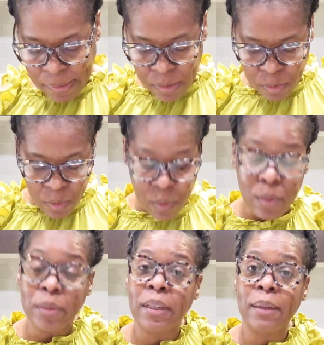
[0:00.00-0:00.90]
So
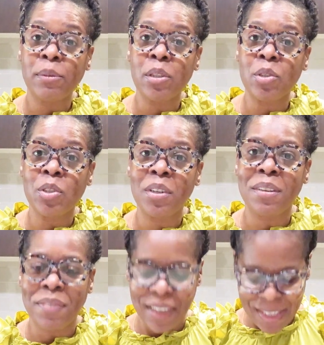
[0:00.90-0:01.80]
I'm not sure
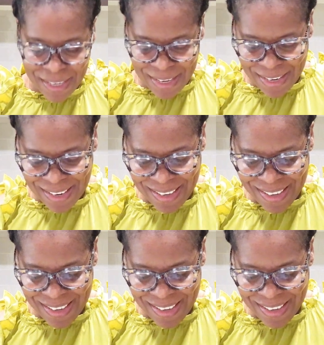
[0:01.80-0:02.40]
if I can